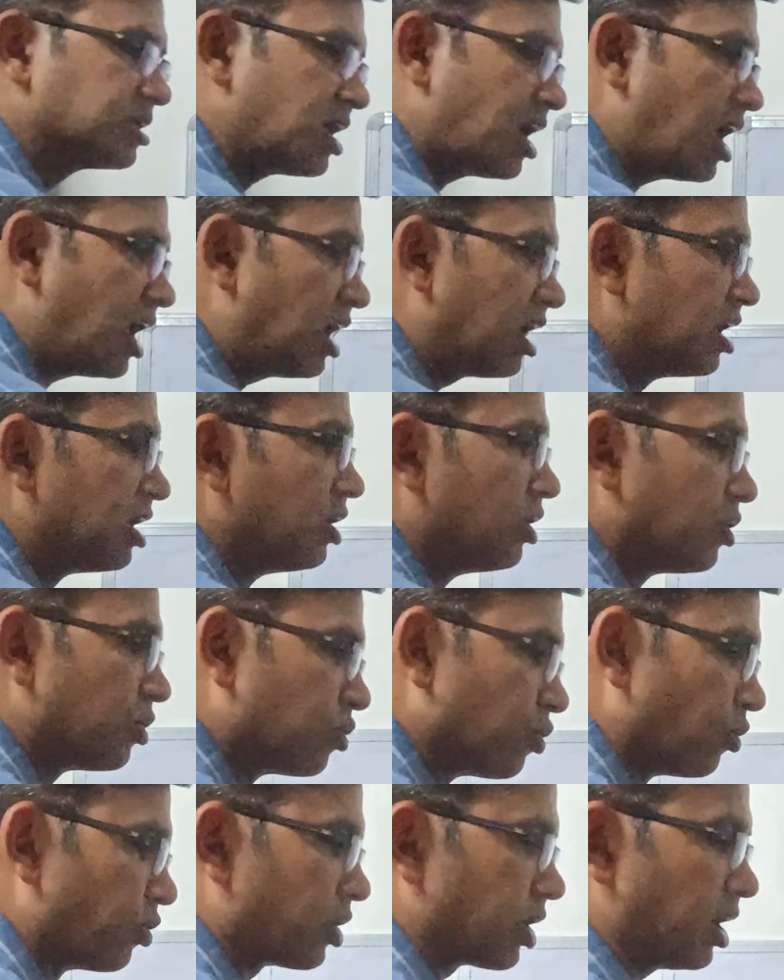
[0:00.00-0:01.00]
the
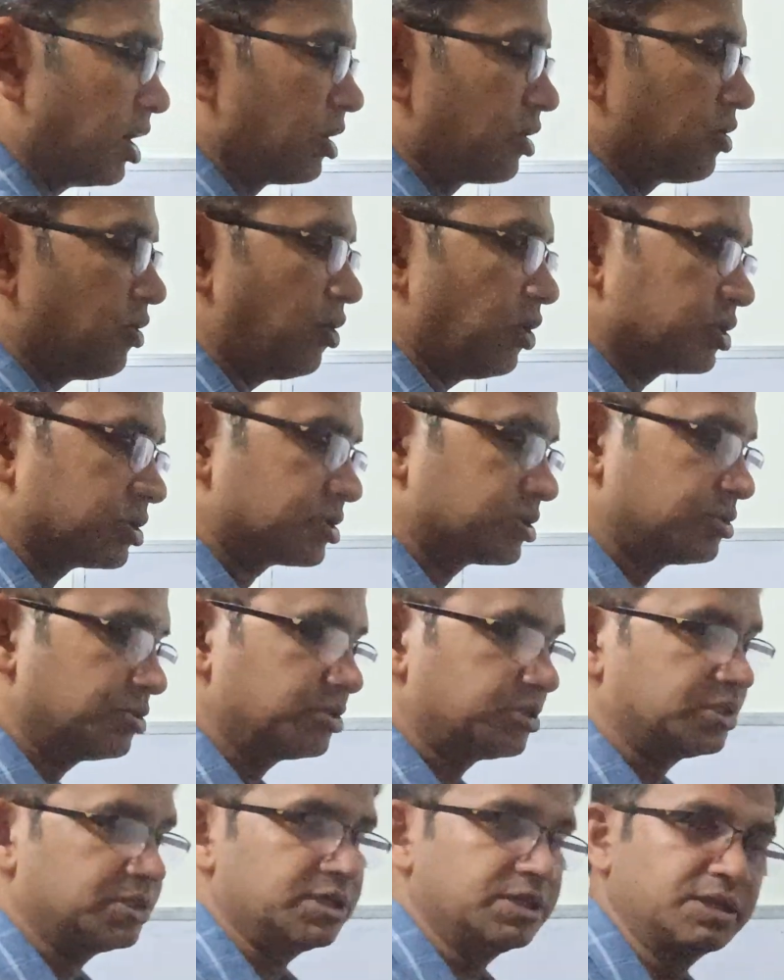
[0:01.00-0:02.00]
total cost. So
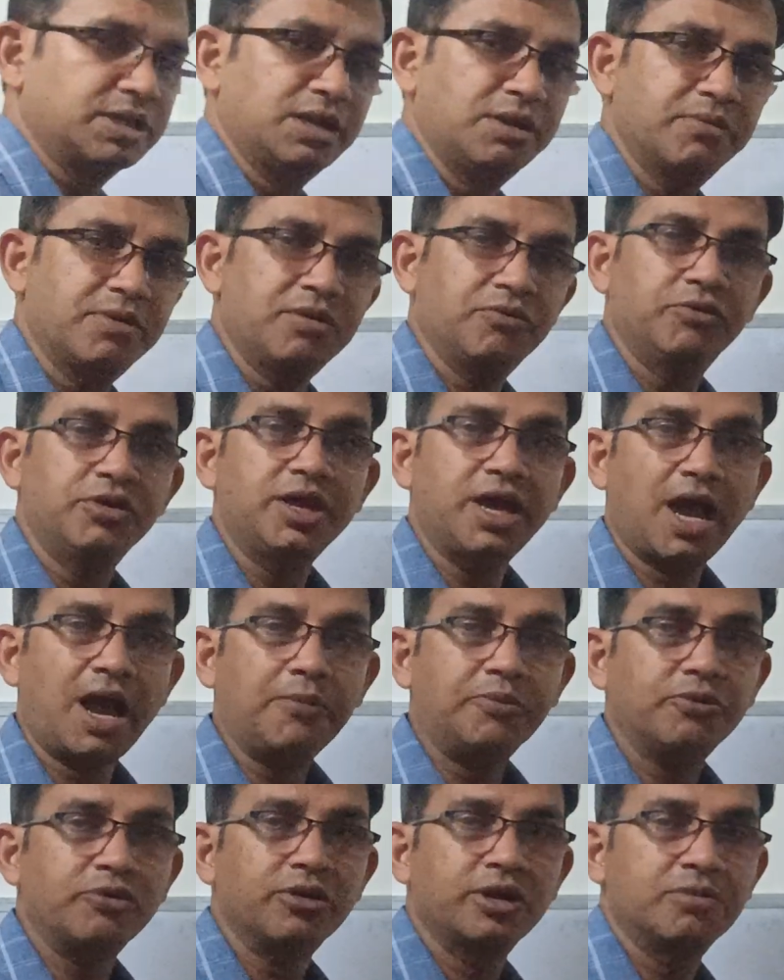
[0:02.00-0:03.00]
remember, we
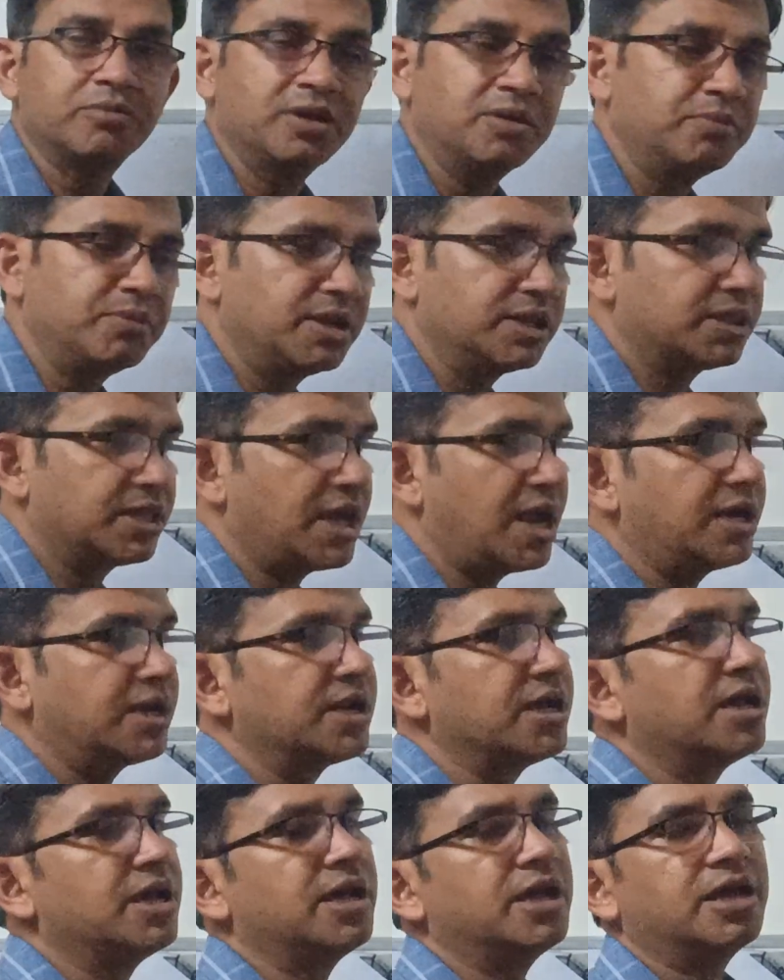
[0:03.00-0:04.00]
have to remember that
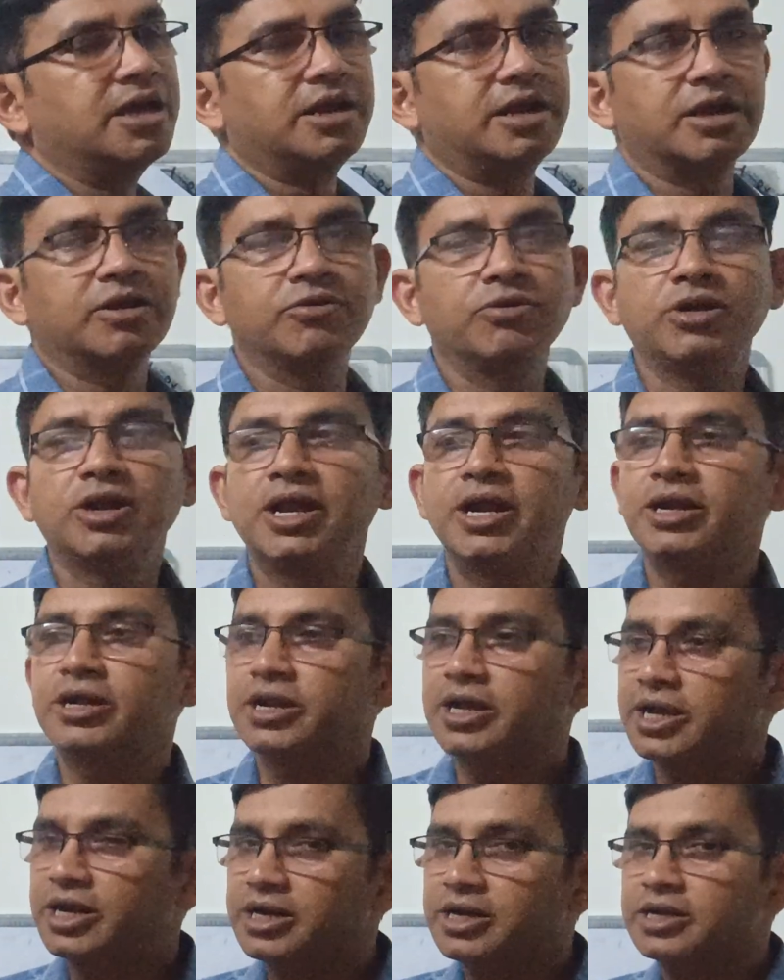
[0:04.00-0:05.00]

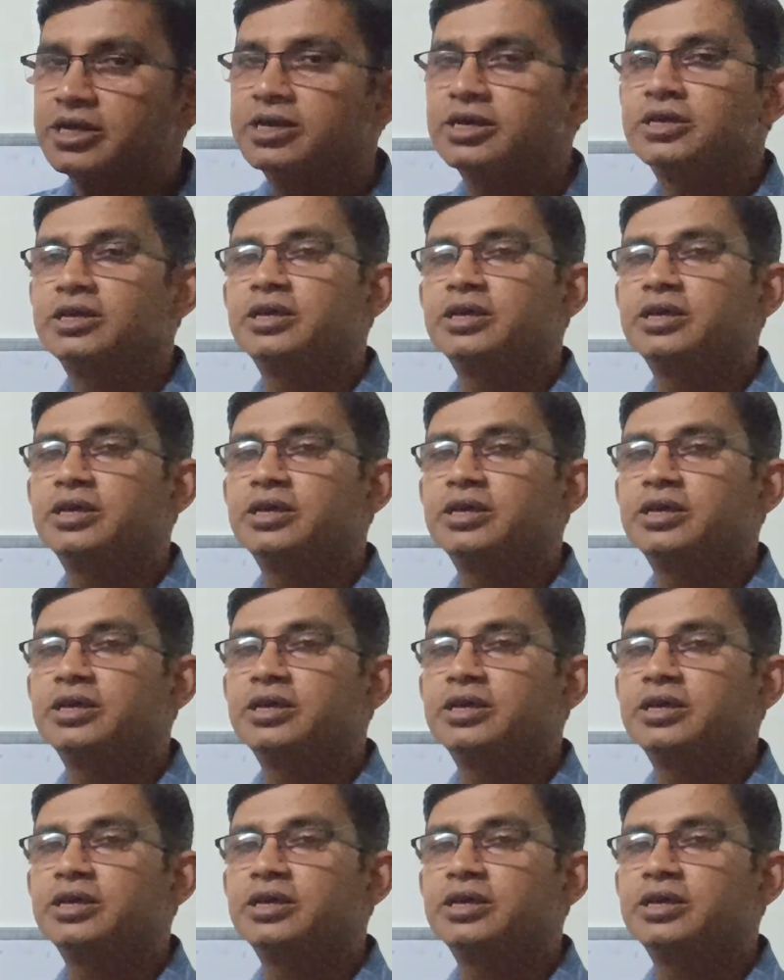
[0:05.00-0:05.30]
regulator